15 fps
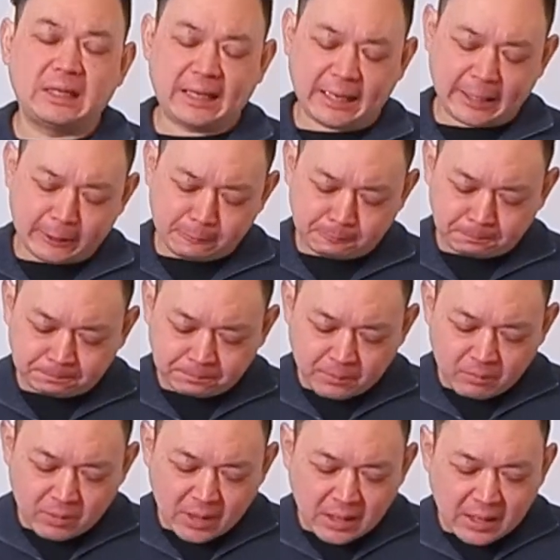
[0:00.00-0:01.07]
And
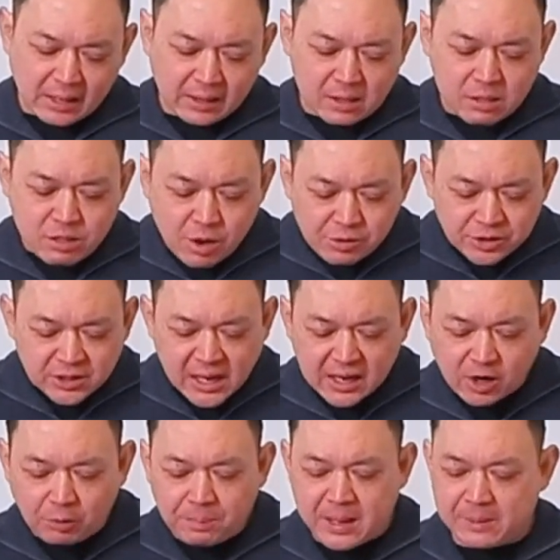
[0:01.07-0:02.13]
those
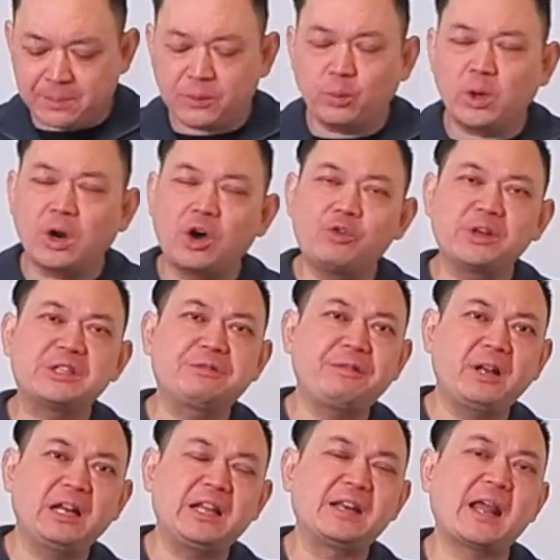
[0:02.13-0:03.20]
kind of people will always
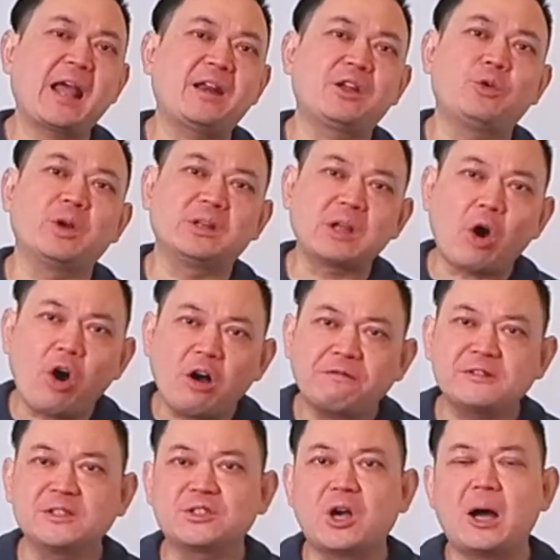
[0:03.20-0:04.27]
feel inadequate.
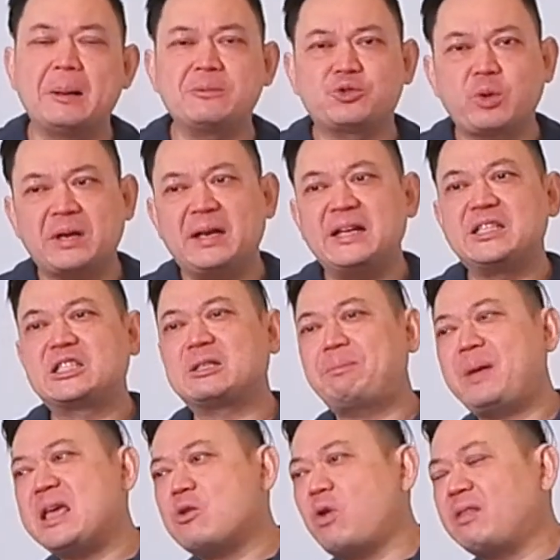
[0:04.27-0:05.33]
Oftentimes when they
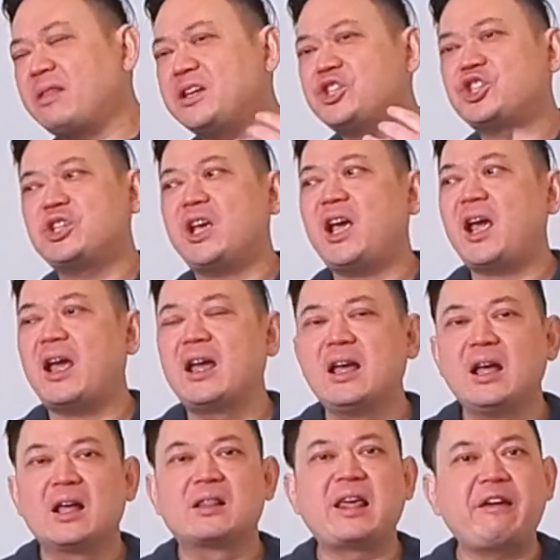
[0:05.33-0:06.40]
speak, when they share,
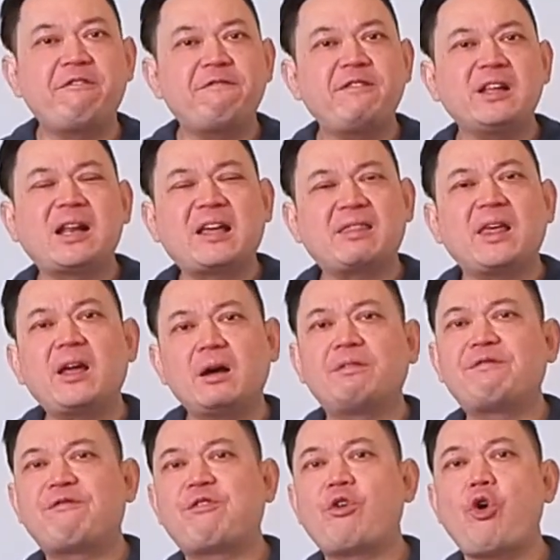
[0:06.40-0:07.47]
they feel like they're a
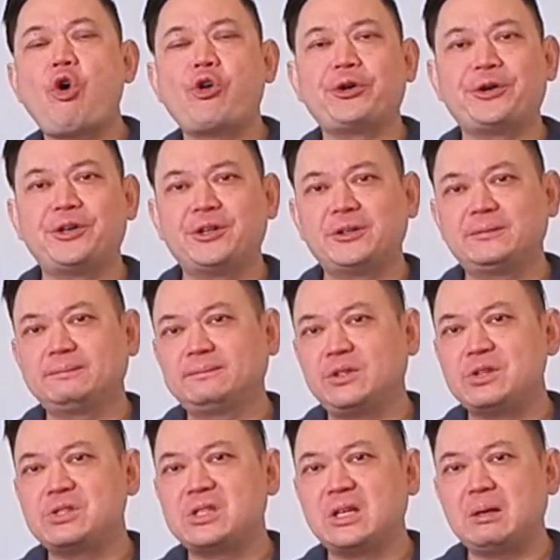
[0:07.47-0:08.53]
fraud,
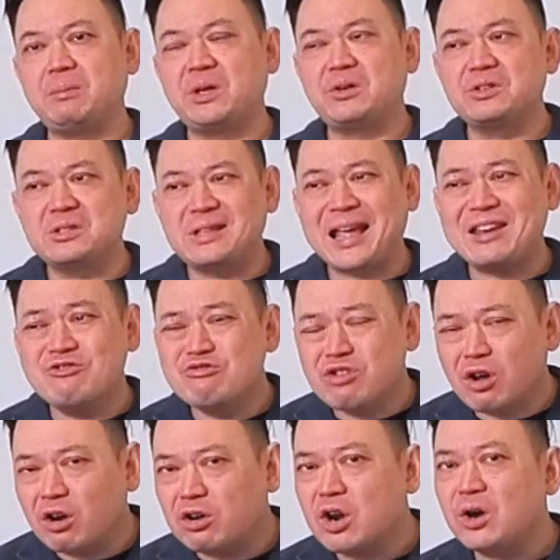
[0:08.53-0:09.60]
you see, because they do
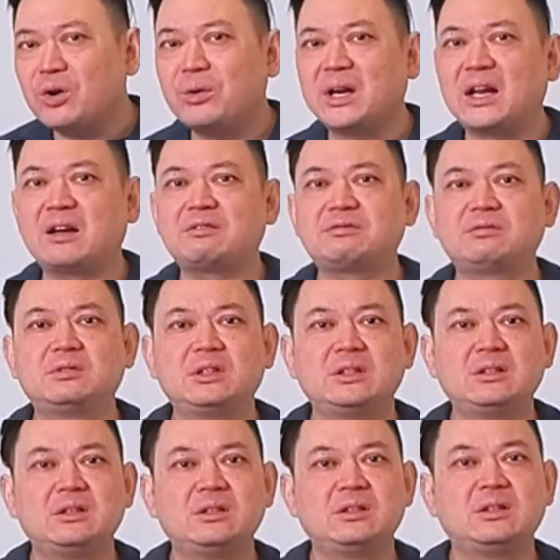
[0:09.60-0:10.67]
not know enough.
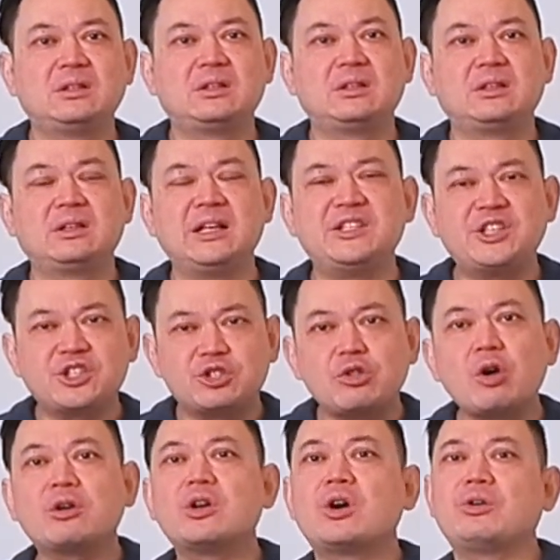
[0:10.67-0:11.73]
They just
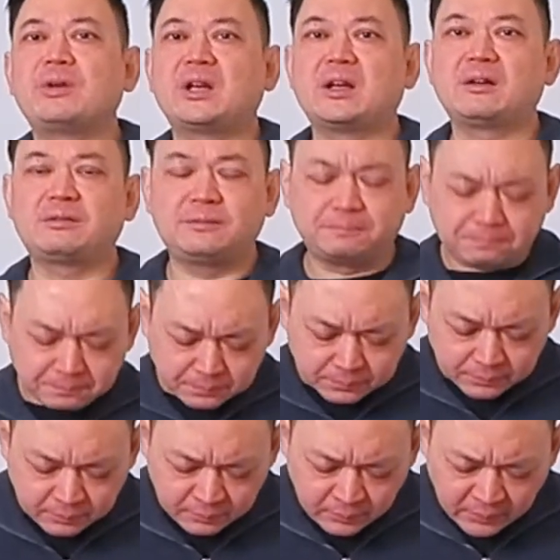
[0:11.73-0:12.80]
don't know enough.
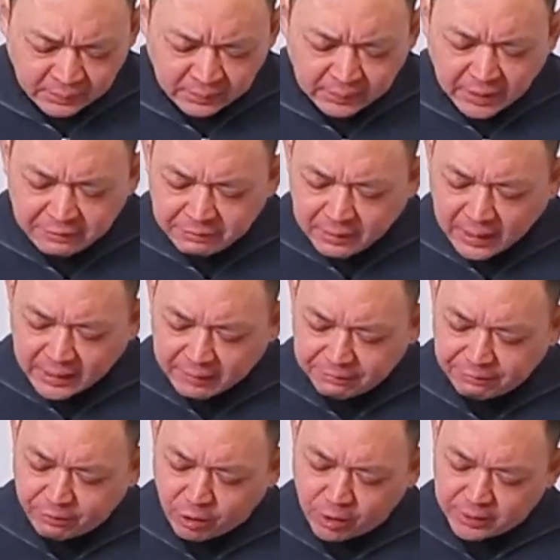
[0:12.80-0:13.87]
They feel like a
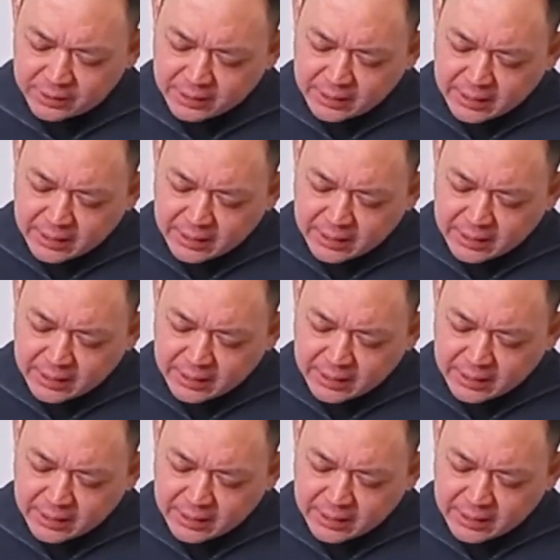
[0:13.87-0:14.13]
fraud.